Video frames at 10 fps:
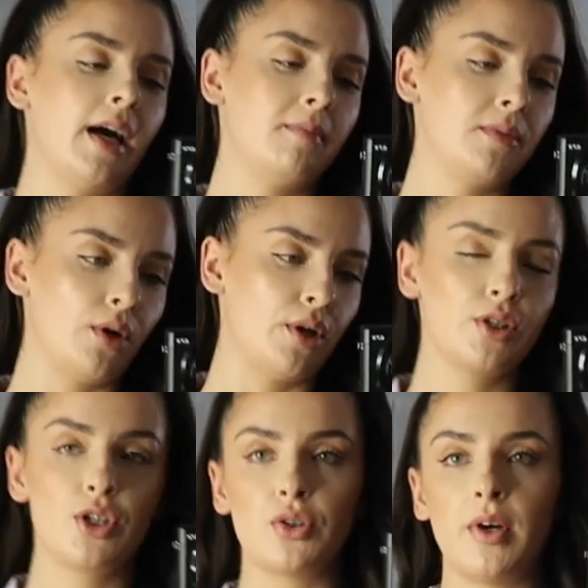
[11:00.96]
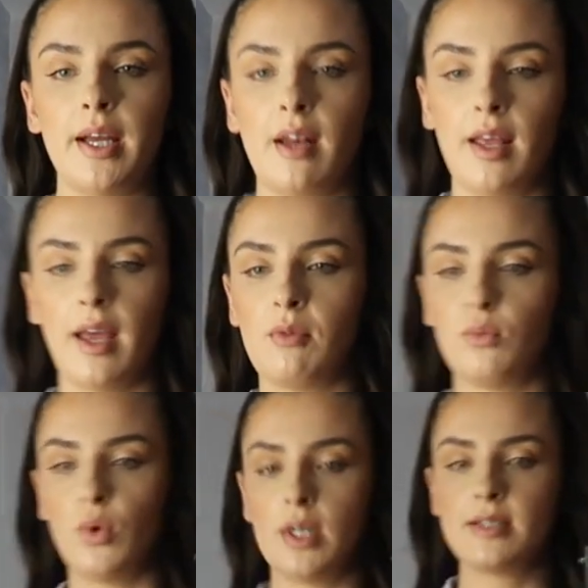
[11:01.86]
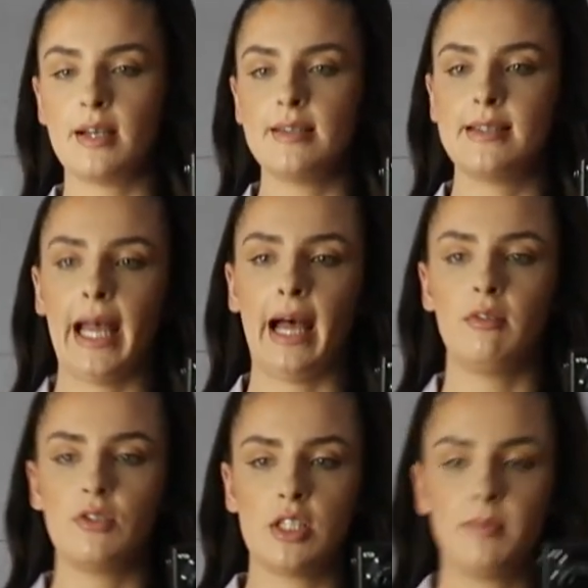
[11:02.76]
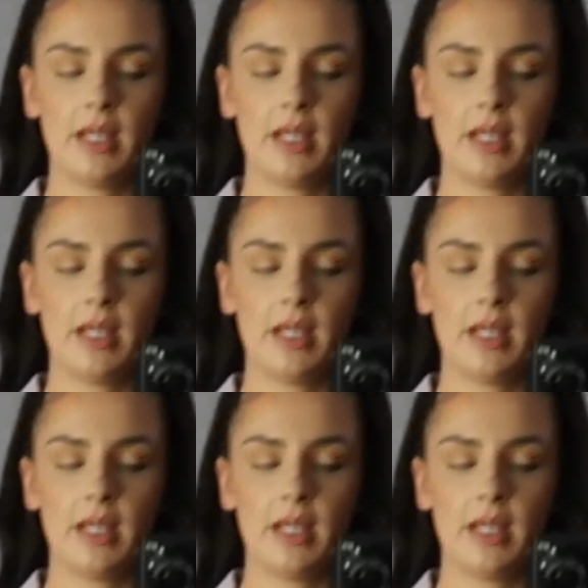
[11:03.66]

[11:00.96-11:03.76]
I'm going to try and get one size down just